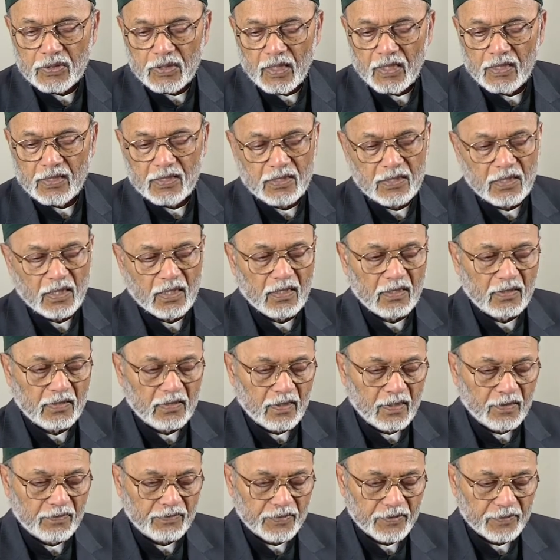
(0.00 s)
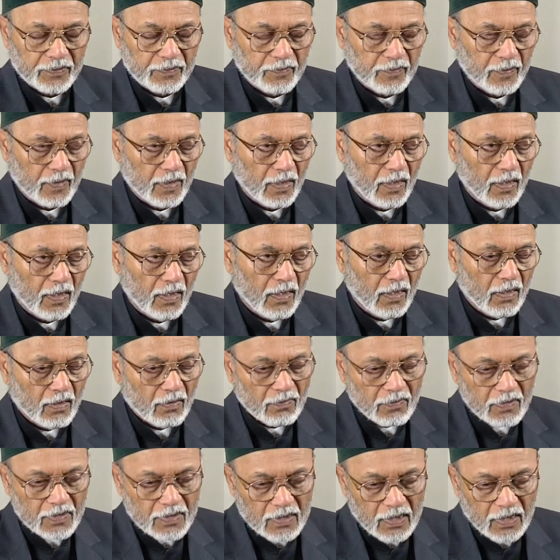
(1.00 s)
and cenotaphs
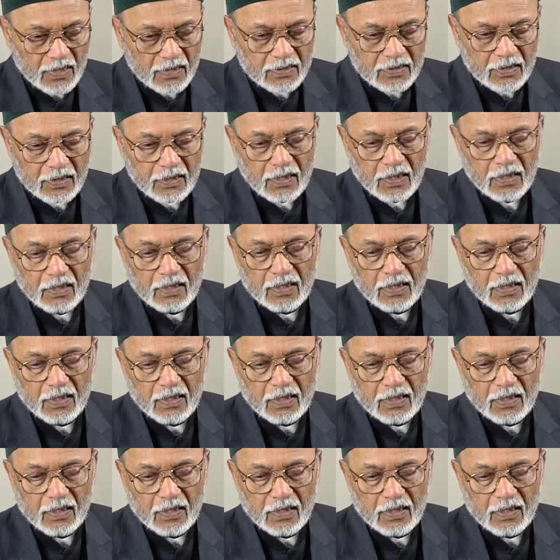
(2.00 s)
resulted in the